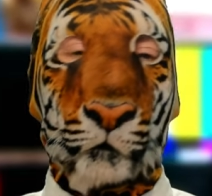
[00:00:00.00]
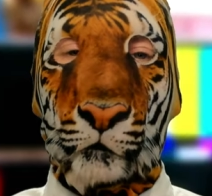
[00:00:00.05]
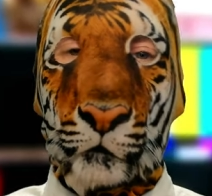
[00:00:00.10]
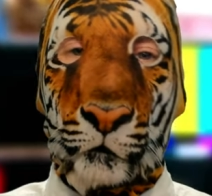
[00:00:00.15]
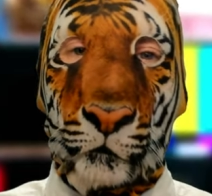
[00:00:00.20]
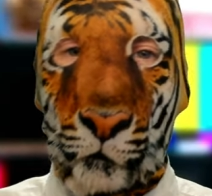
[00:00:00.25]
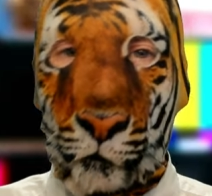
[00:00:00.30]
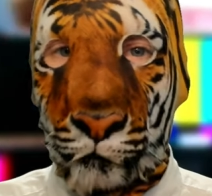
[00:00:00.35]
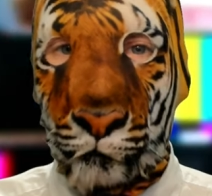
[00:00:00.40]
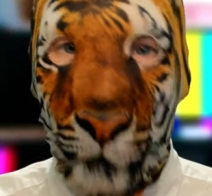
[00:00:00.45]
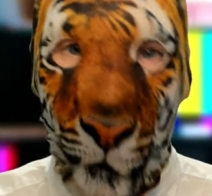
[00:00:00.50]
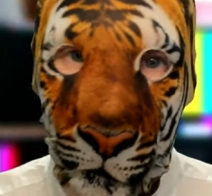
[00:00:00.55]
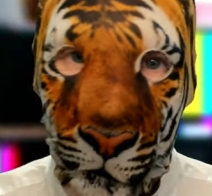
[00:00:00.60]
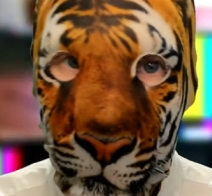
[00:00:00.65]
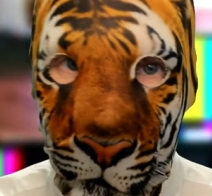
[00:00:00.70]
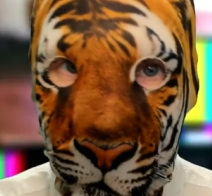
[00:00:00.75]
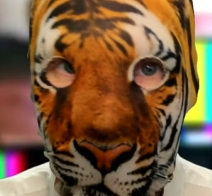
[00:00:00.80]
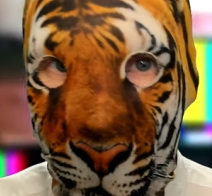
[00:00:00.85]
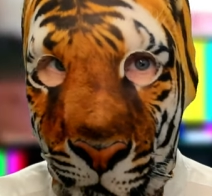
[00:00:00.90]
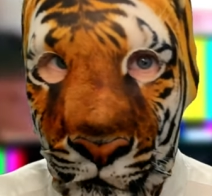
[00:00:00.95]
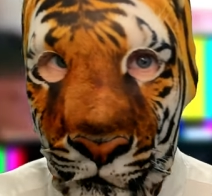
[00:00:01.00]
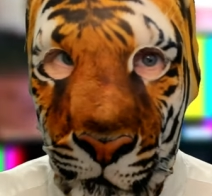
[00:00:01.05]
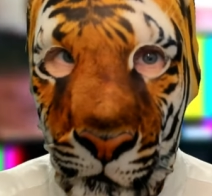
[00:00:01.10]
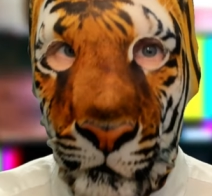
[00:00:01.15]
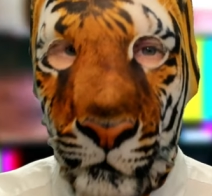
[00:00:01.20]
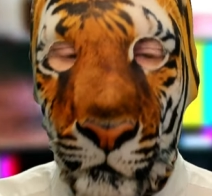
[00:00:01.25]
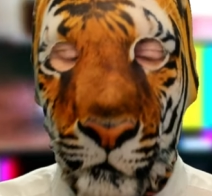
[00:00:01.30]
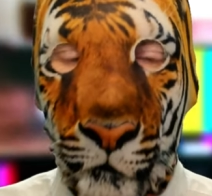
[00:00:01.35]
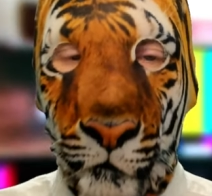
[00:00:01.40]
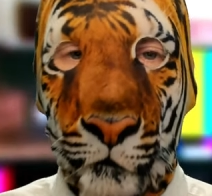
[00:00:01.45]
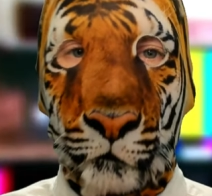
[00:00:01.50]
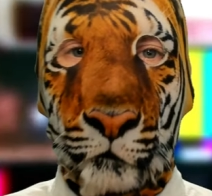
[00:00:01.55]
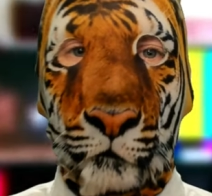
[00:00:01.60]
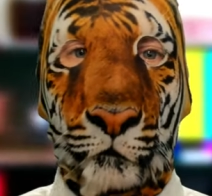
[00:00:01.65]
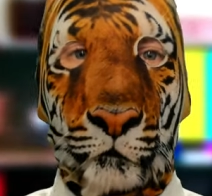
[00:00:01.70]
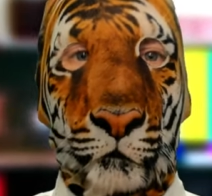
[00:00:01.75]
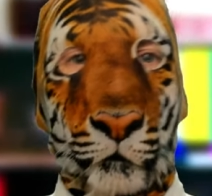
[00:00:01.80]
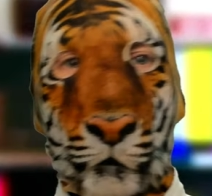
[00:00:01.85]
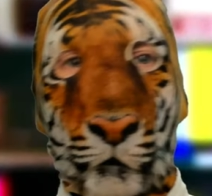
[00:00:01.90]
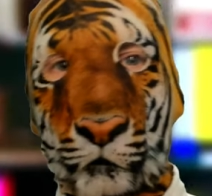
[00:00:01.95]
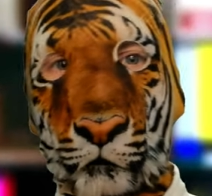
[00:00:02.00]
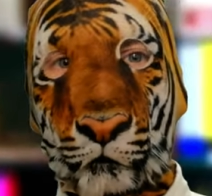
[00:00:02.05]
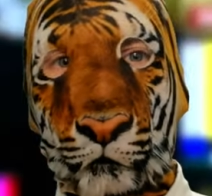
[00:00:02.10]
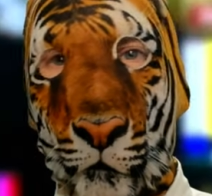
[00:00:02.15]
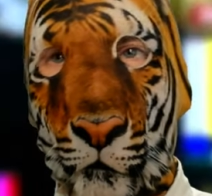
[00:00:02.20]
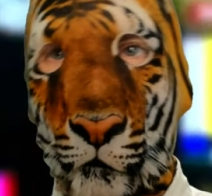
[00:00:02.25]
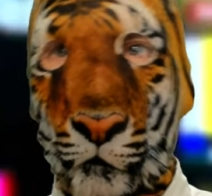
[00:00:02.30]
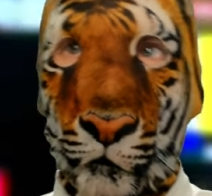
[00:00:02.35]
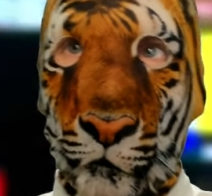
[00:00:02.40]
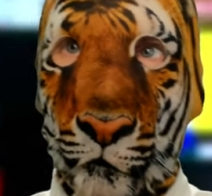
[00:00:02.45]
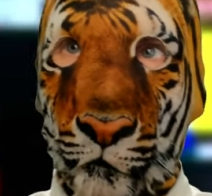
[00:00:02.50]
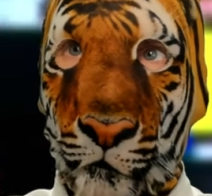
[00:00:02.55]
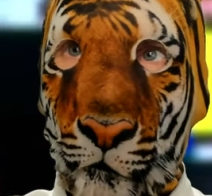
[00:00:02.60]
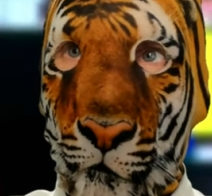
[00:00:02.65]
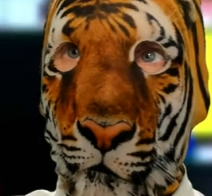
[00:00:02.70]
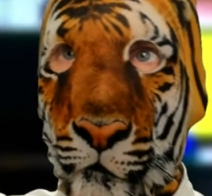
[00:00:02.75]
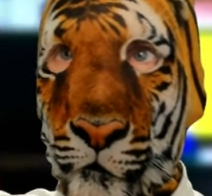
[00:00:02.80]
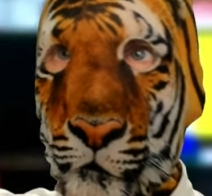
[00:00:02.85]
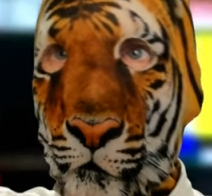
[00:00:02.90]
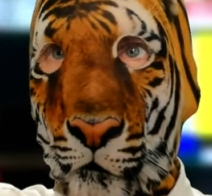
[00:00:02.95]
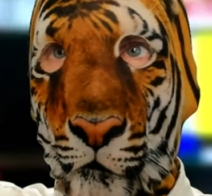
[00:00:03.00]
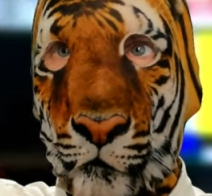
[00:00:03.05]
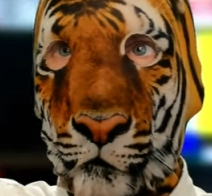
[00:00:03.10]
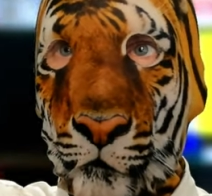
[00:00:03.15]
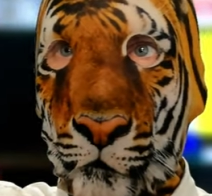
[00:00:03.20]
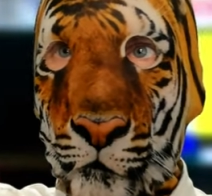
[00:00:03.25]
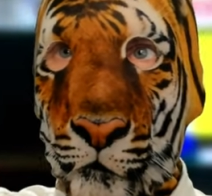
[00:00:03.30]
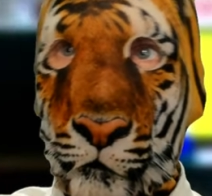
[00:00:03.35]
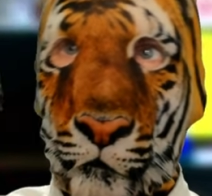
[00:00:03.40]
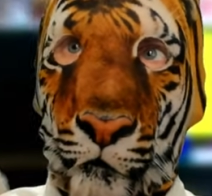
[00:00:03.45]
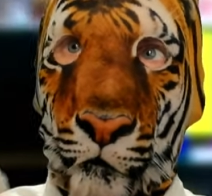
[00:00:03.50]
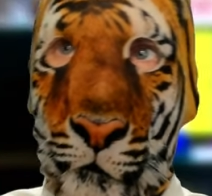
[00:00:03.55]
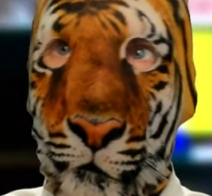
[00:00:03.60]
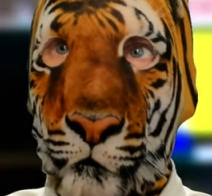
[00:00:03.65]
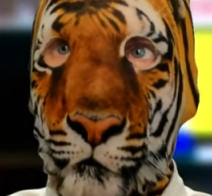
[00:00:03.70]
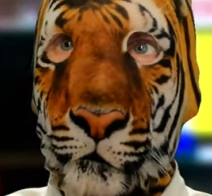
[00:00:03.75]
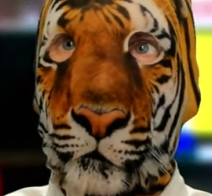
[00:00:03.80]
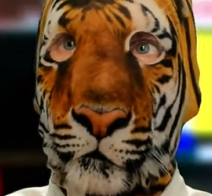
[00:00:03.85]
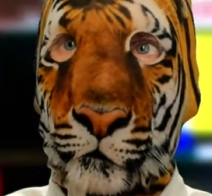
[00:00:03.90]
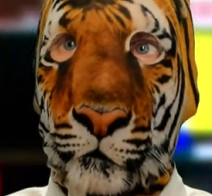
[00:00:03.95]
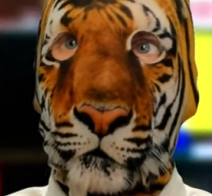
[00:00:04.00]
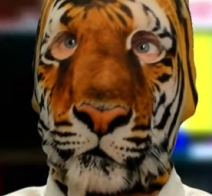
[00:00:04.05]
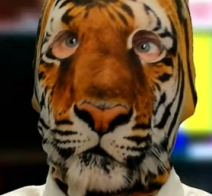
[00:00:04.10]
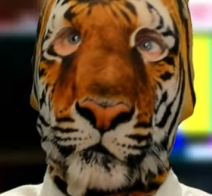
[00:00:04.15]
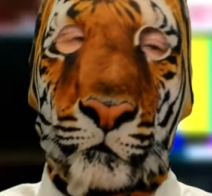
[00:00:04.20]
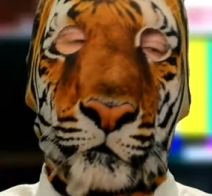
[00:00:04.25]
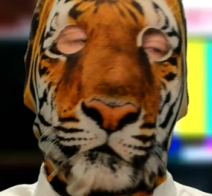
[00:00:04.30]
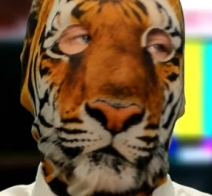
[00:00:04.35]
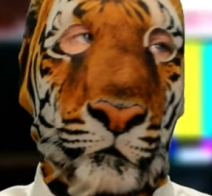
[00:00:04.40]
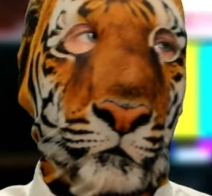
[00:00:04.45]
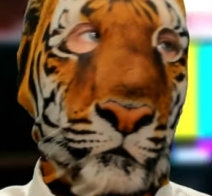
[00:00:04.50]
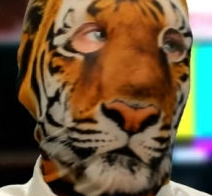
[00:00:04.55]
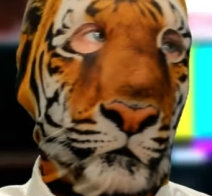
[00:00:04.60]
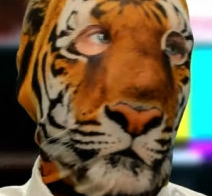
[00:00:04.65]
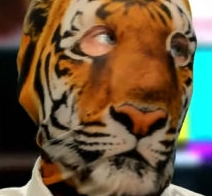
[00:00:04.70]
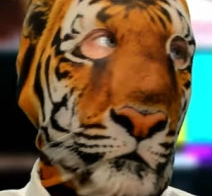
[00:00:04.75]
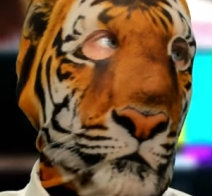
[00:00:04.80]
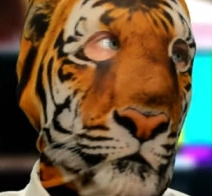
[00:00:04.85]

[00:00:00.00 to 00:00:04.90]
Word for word: of using your body cavity, a drone flying over, dropping the